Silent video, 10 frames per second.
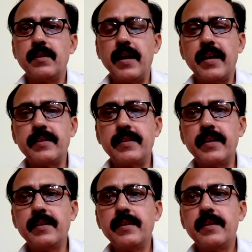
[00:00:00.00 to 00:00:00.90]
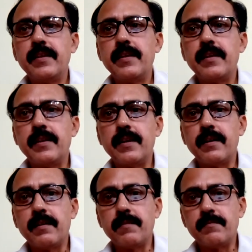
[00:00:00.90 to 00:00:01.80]
and then
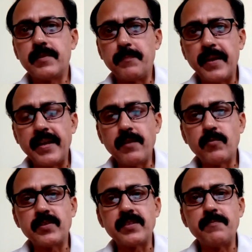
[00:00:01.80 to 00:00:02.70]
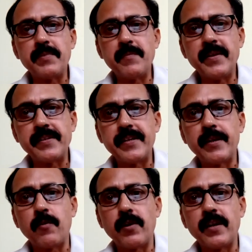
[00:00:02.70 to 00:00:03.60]
the planning was implemented
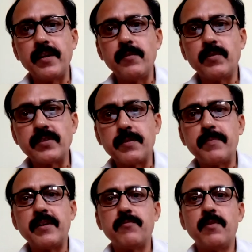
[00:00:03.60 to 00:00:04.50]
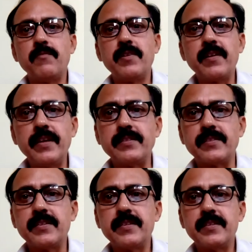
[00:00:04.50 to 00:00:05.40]
accordingly once the platform were raised.